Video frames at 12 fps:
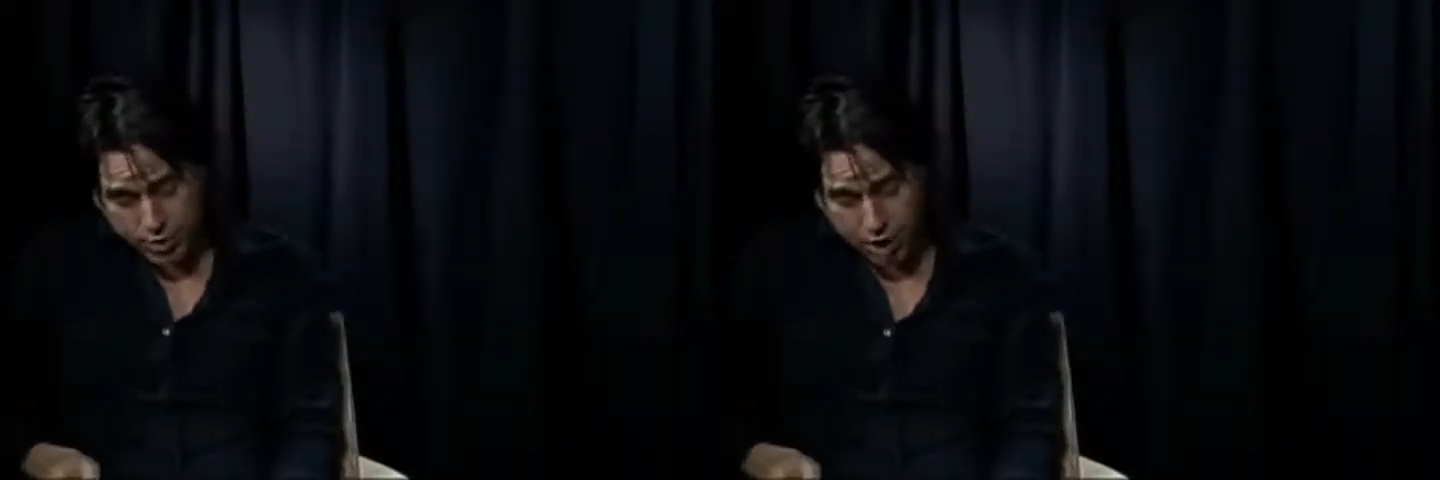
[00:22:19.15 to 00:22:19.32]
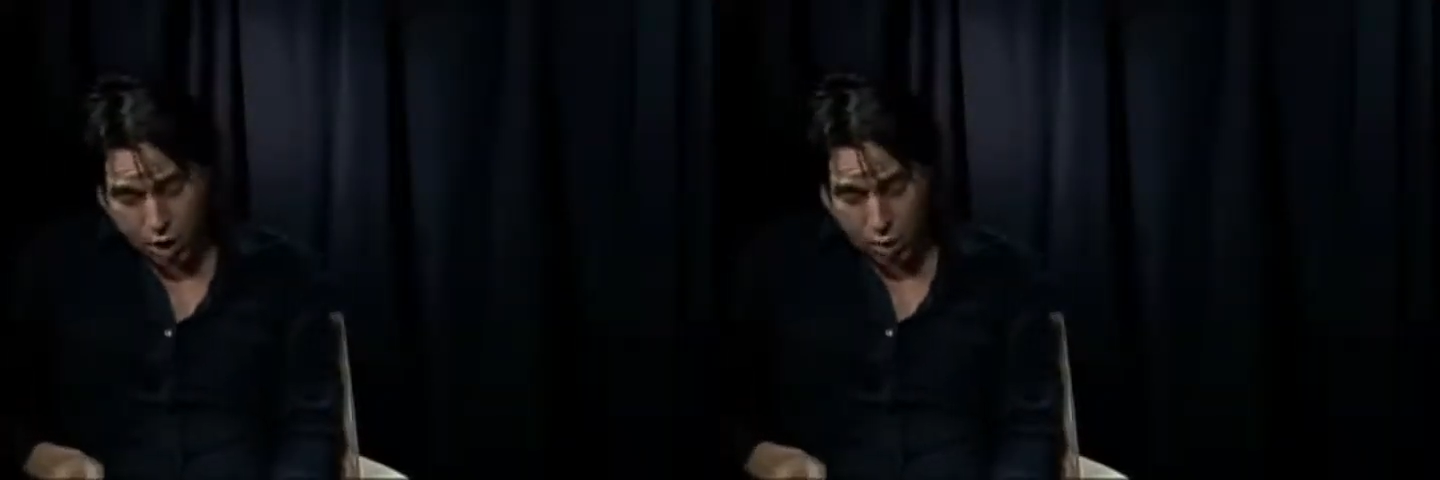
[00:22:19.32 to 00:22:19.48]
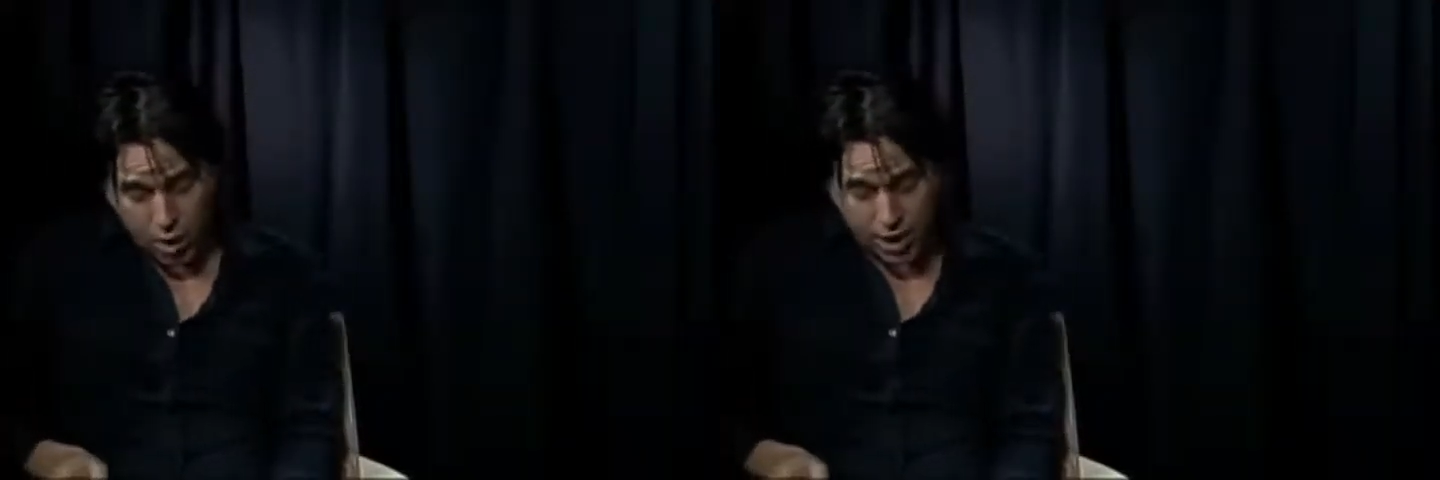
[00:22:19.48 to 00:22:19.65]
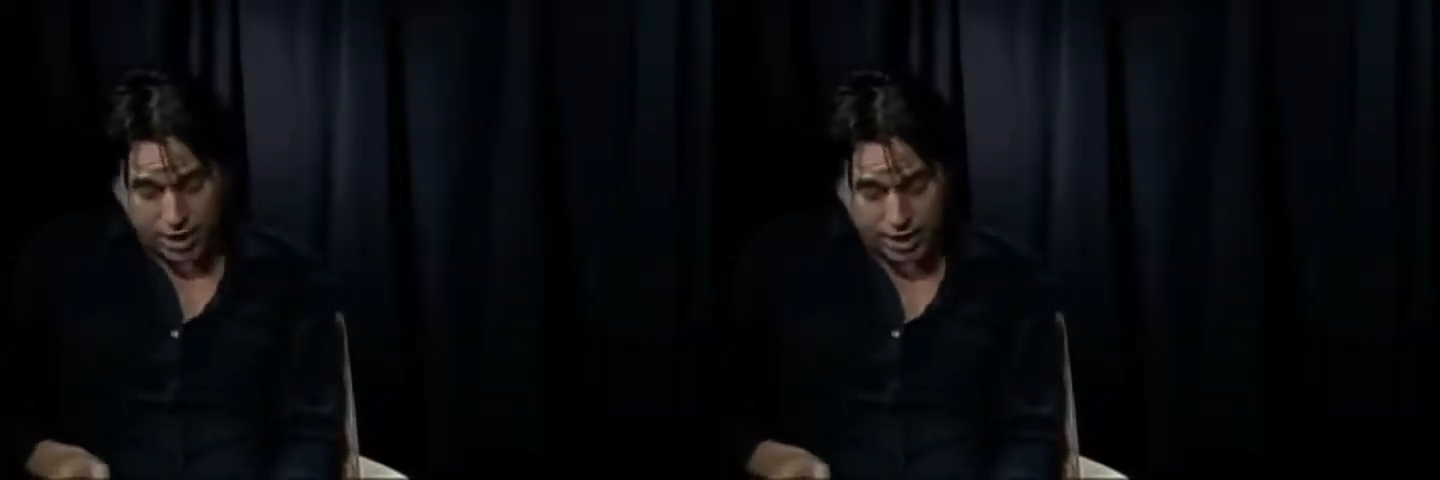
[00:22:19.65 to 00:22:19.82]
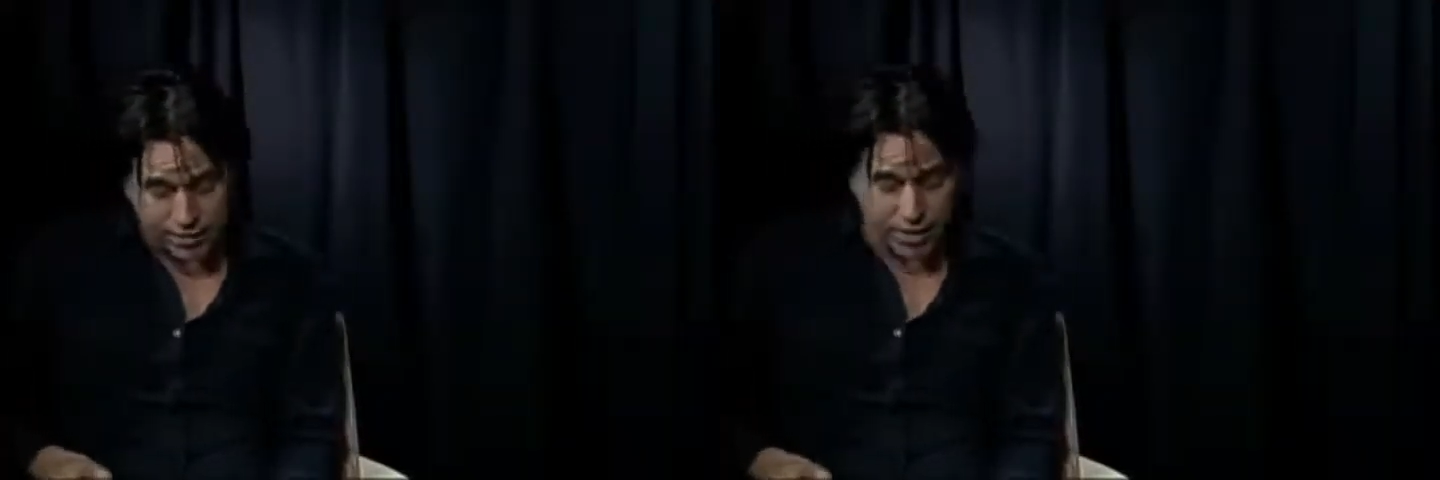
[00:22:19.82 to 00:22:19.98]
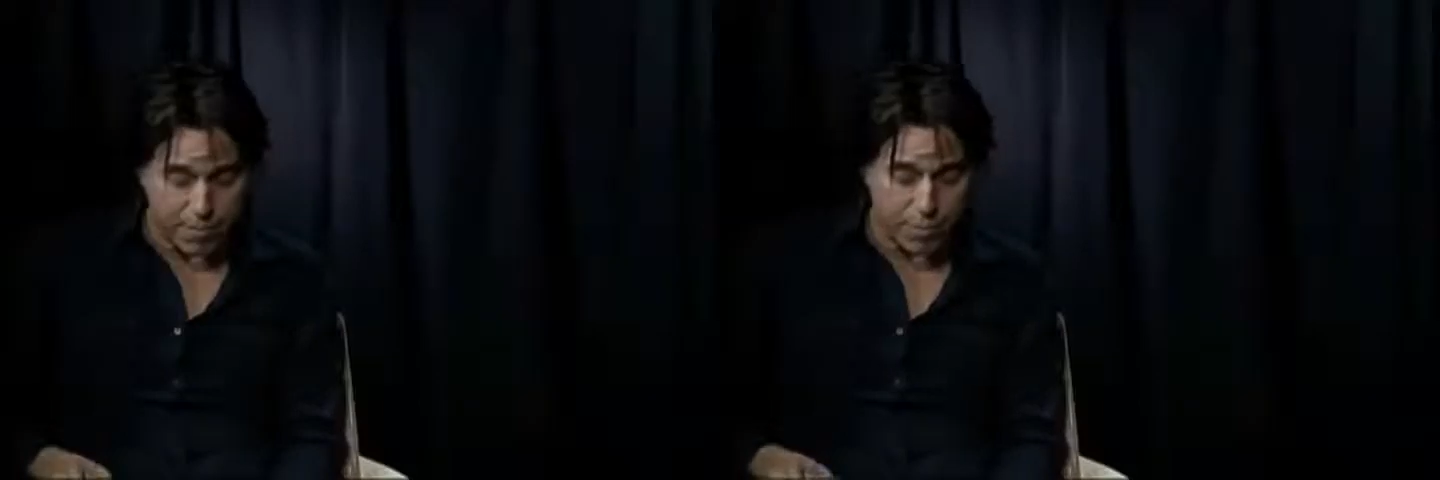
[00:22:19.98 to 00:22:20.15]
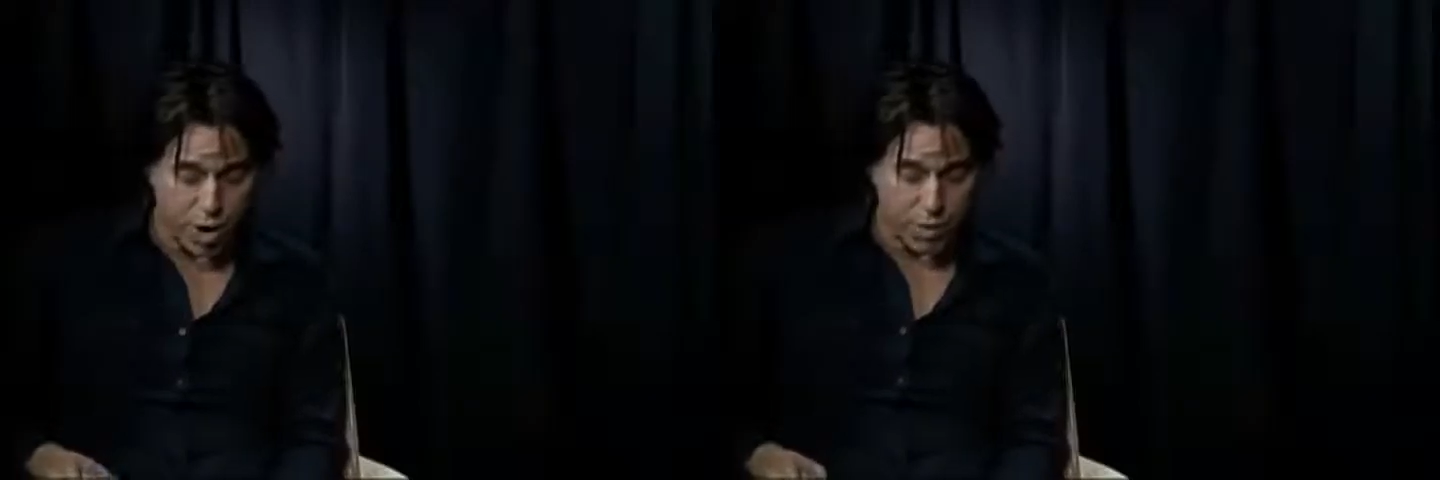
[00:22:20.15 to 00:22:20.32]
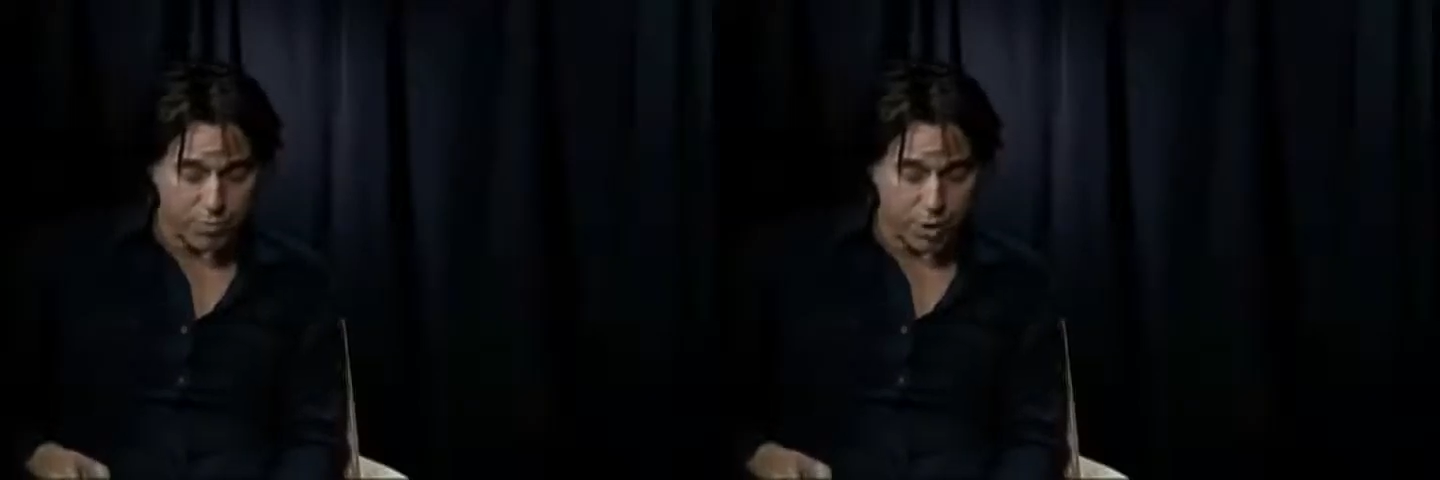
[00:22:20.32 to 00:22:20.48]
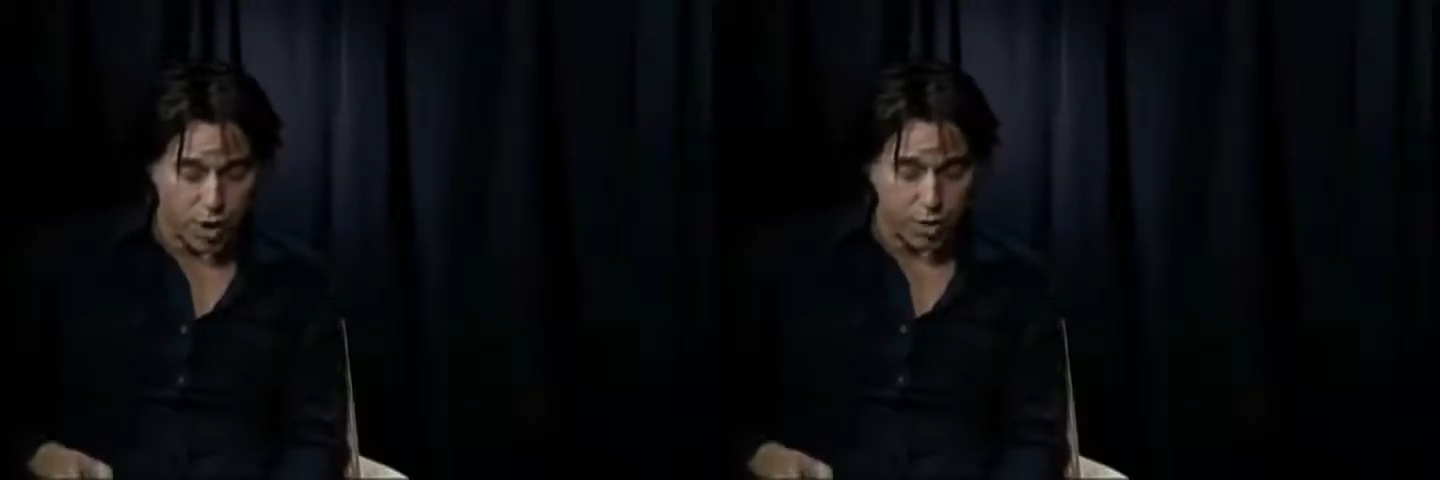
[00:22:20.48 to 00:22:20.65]
we all want to give up
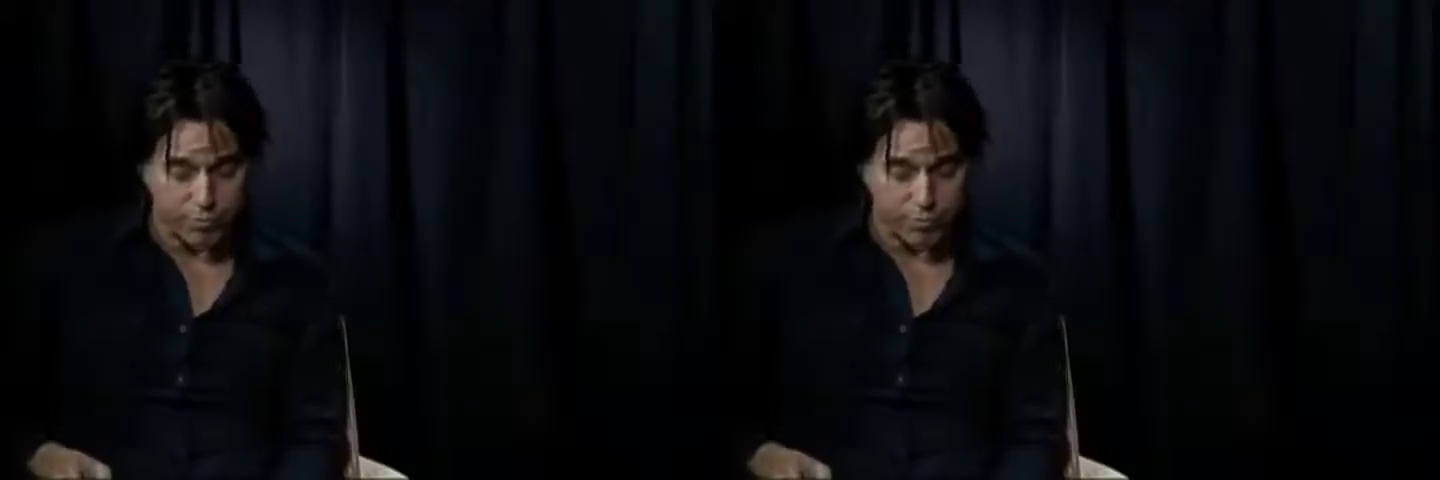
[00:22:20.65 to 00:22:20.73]
our